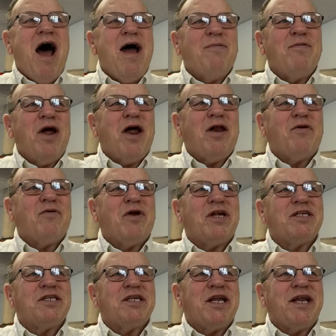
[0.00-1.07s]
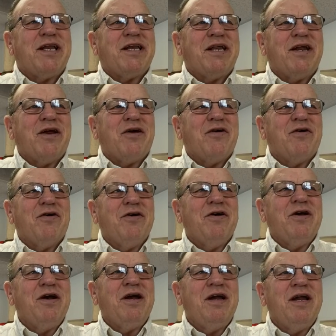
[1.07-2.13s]
I'm not a resident
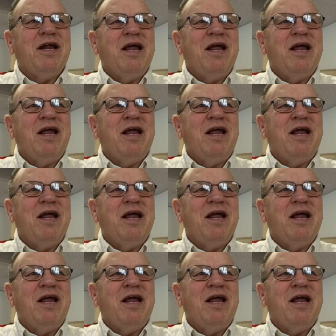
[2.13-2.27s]
here.